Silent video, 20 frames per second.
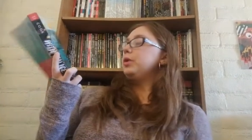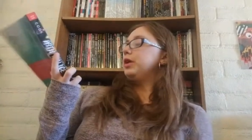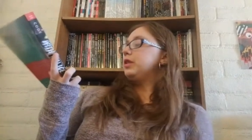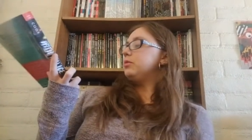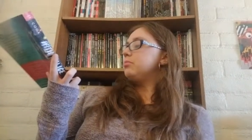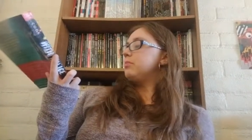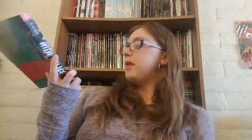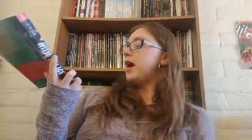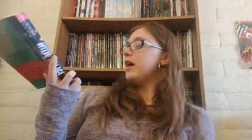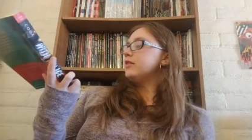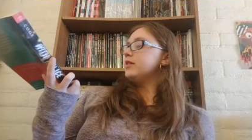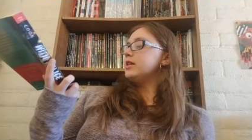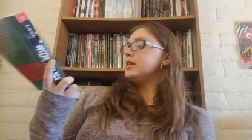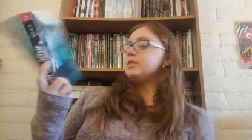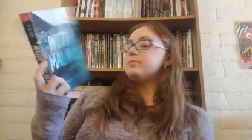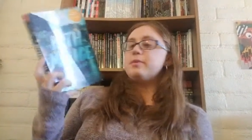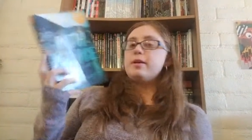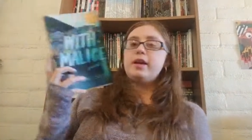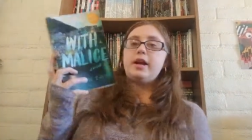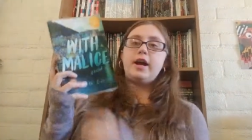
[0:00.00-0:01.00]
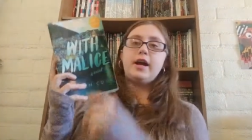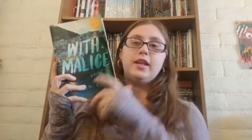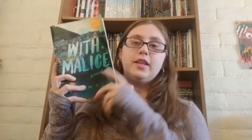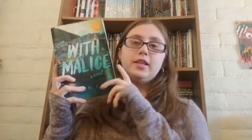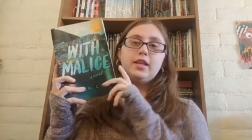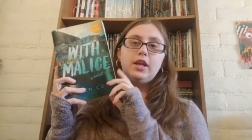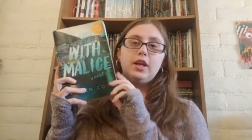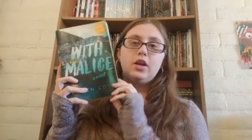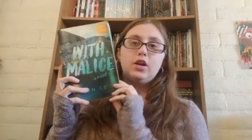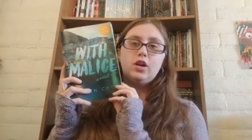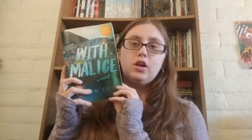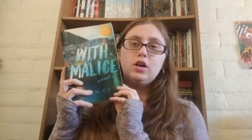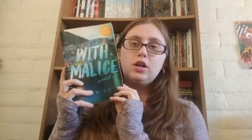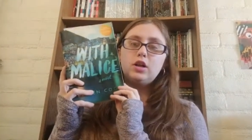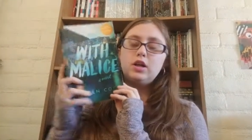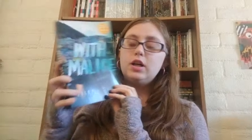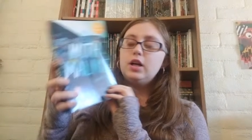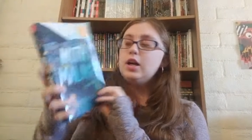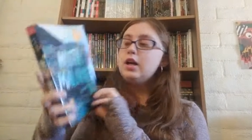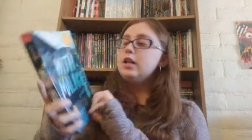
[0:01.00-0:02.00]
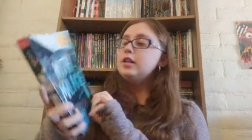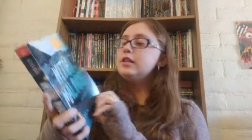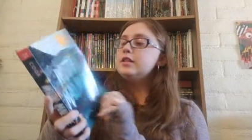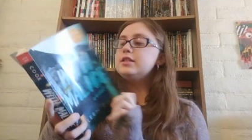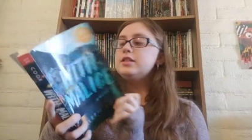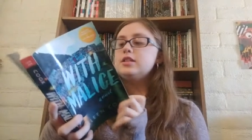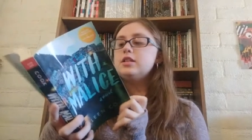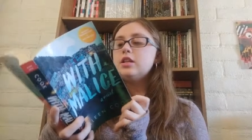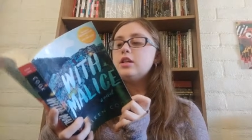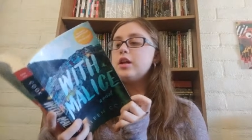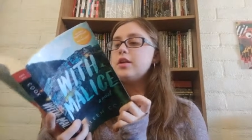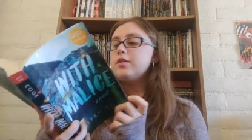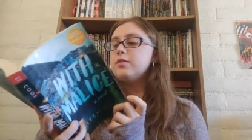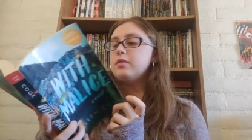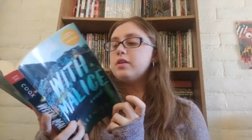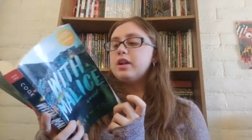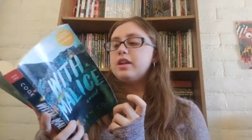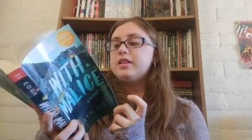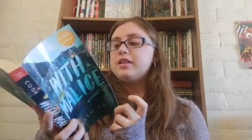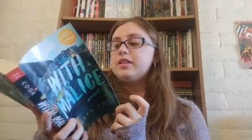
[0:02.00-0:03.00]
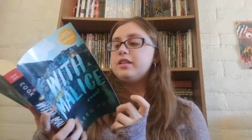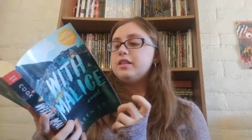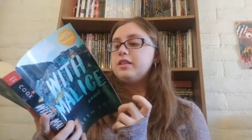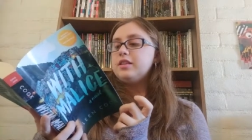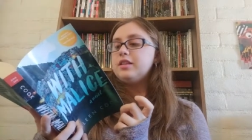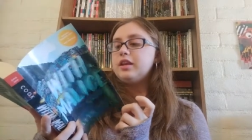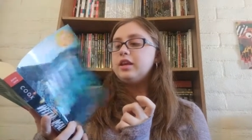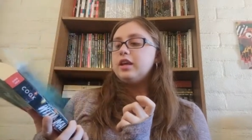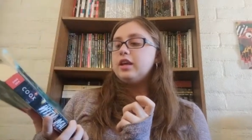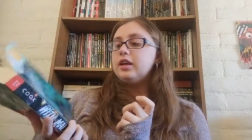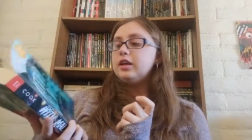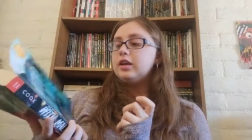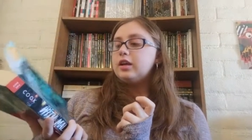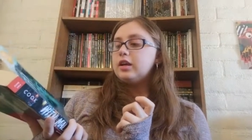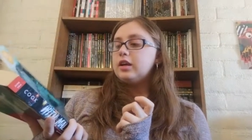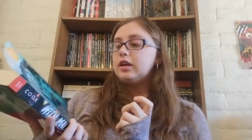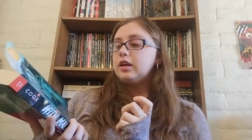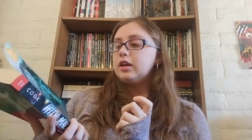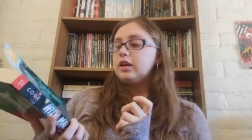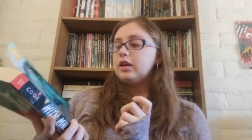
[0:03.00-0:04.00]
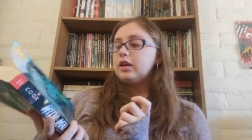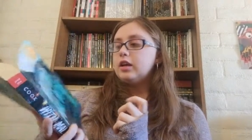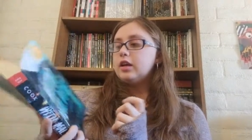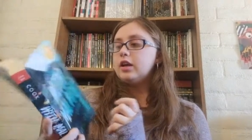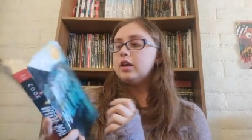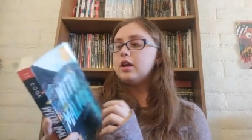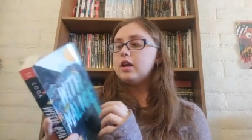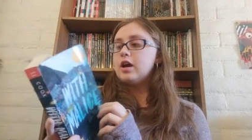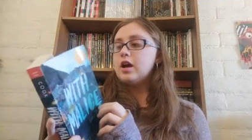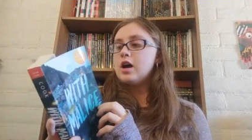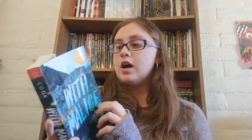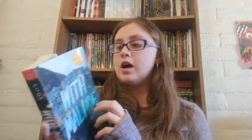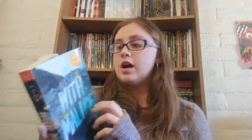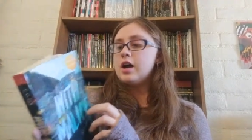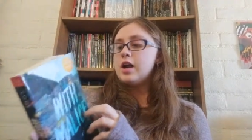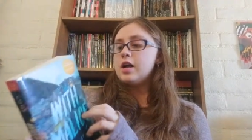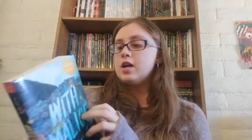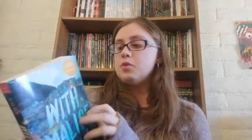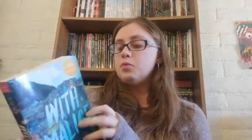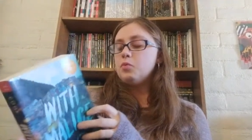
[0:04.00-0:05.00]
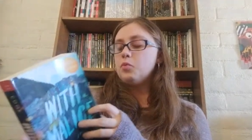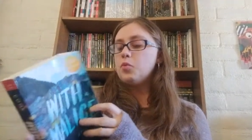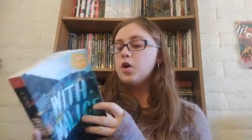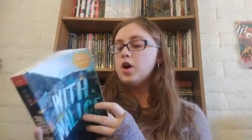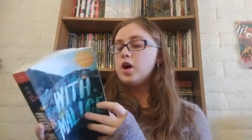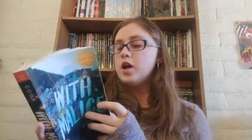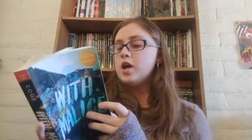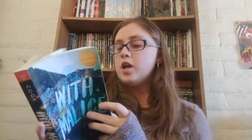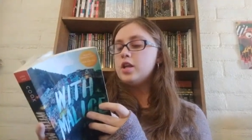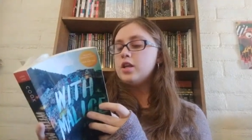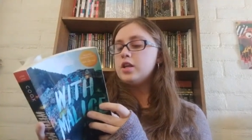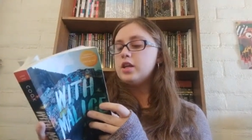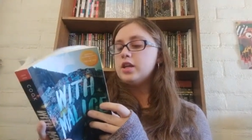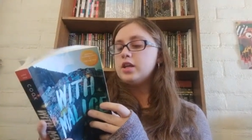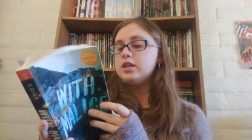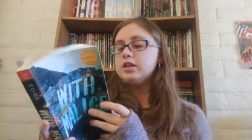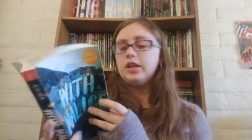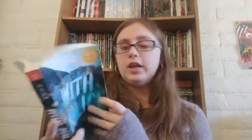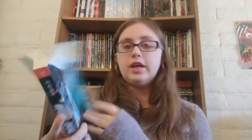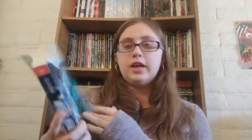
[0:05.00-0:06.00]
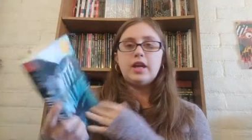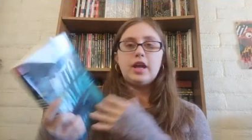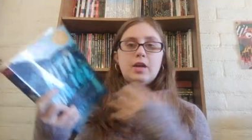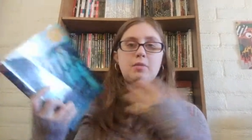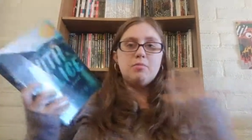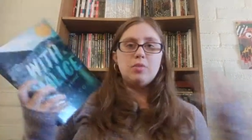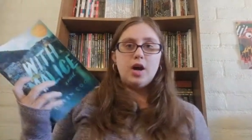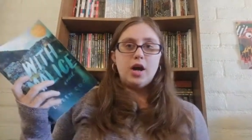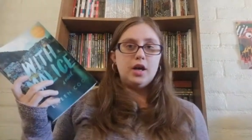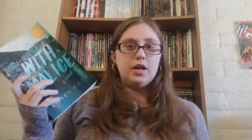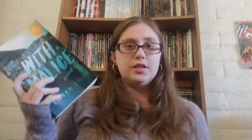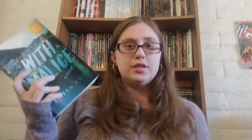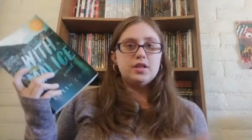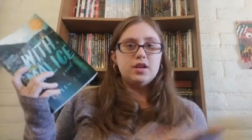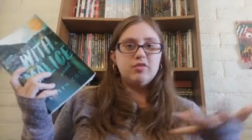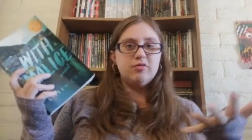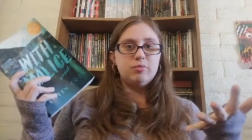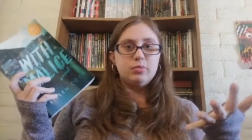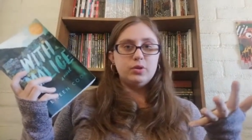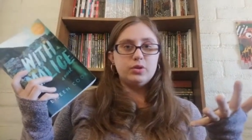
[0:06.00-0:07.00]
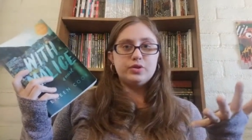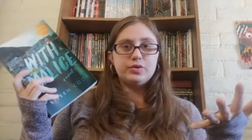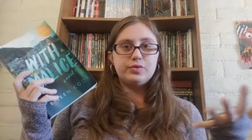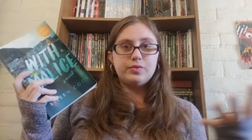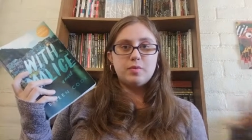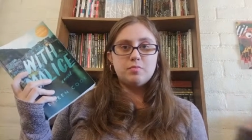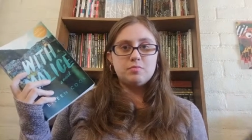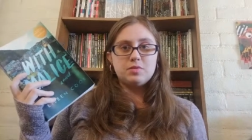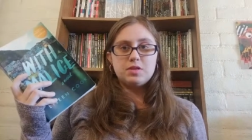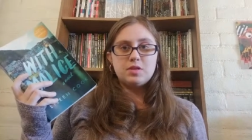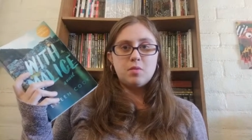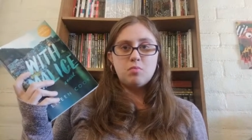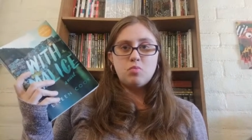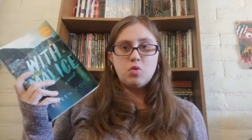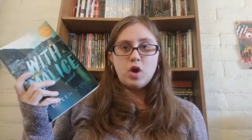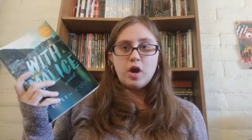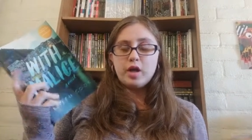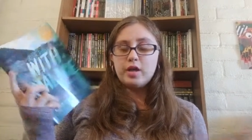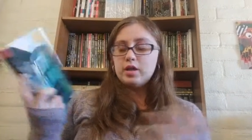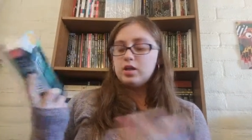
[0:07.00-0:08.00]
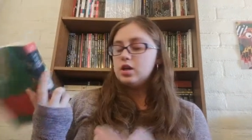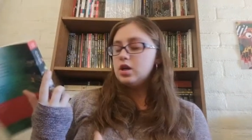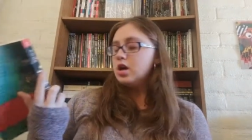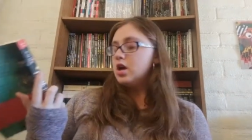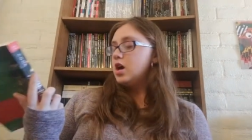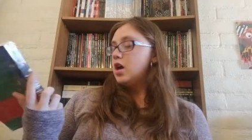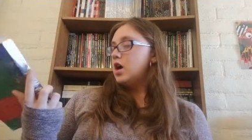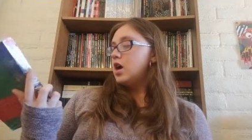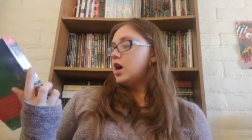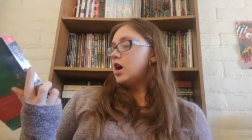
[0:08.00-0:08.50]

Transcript: With Malice by Eileen Cook. This is another one I think I won in like a box of books from someone.